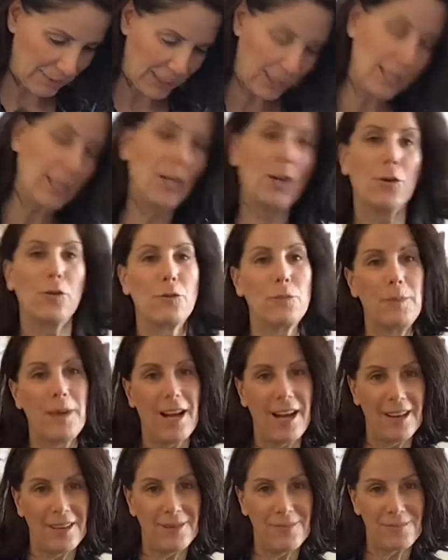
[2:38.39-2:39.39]
Clove
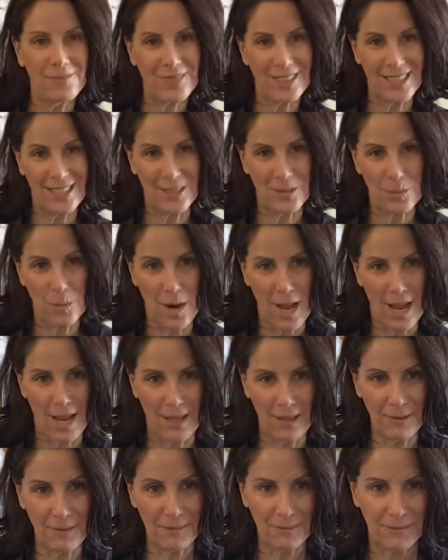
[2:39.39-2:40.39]
bud as
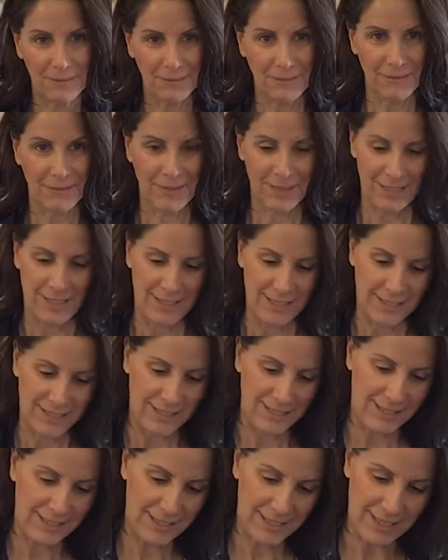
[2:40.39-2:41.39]
well.
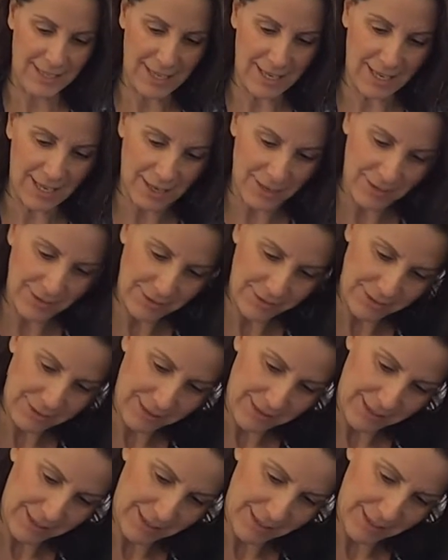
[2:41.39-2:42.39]
So
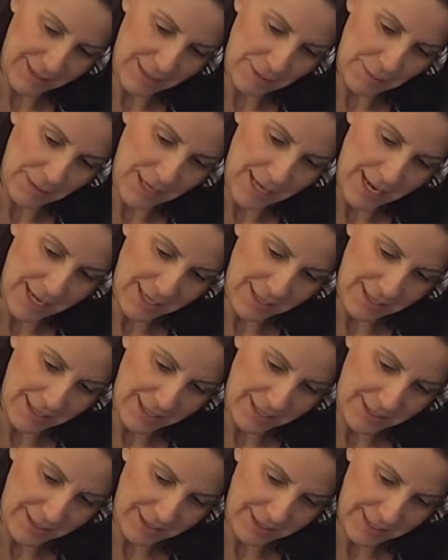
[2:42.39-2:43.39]
let's get some of that in
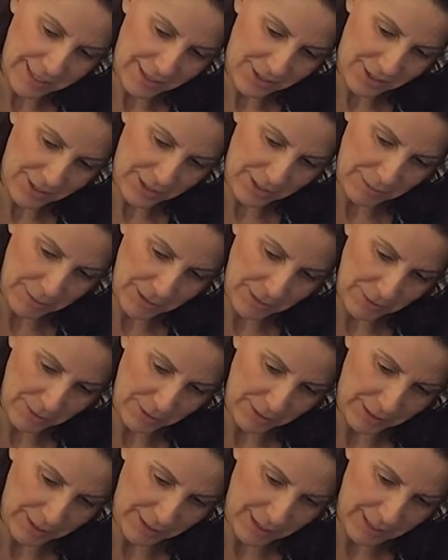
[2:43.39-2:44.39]
there. And this actually smells
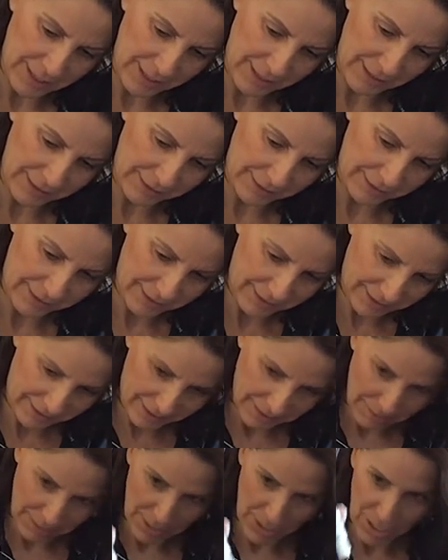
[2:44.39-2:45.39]
really nice.
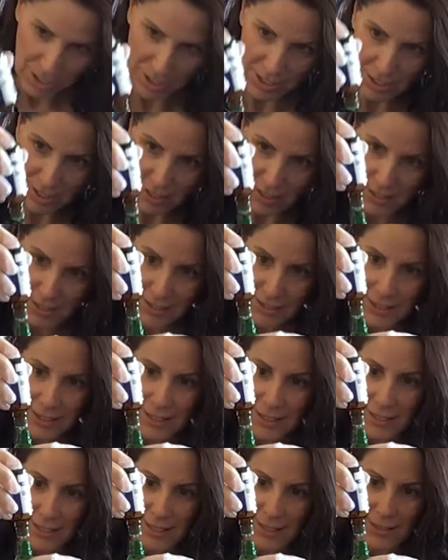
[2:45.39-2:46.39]
Come on.
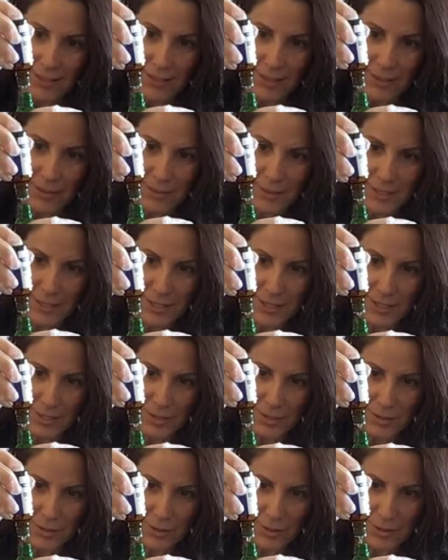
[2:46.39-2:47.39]
Okay, 1,
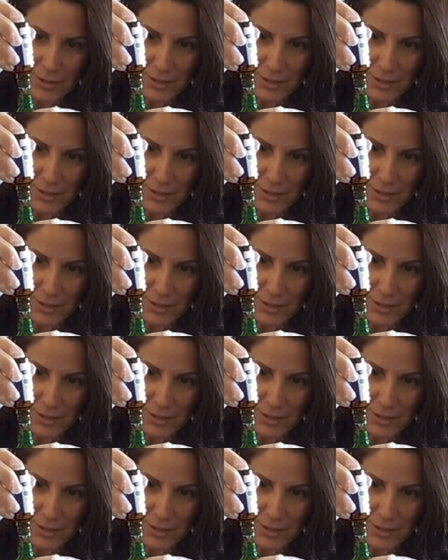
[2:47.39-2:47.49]
2.